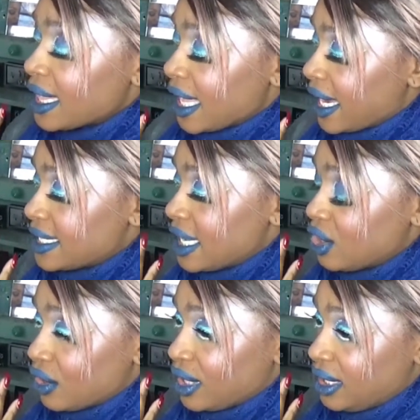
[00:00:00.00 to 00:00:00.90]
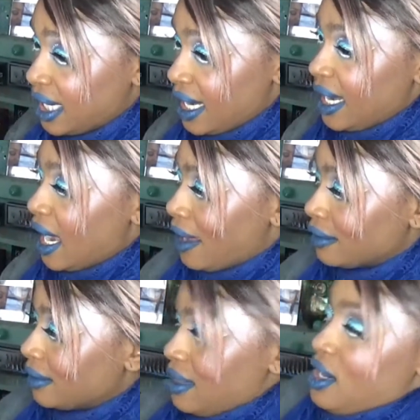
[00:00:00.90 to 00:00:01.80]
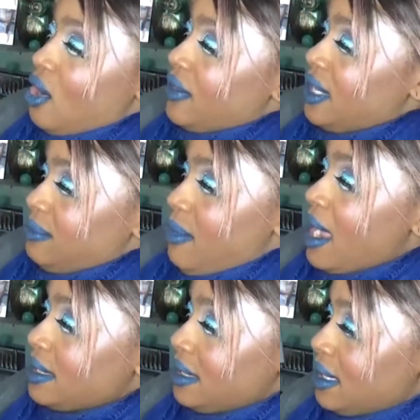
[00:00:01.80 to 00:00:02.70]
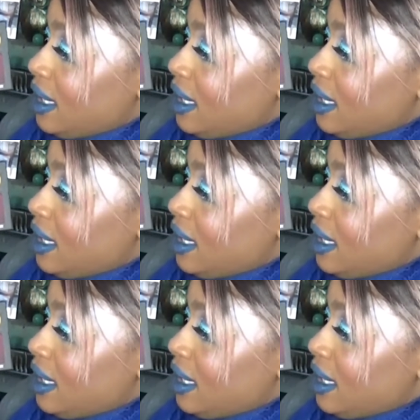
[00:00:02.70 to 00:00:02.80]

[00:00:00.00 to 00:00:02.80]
Like I said, you're getting, look at all these mattes in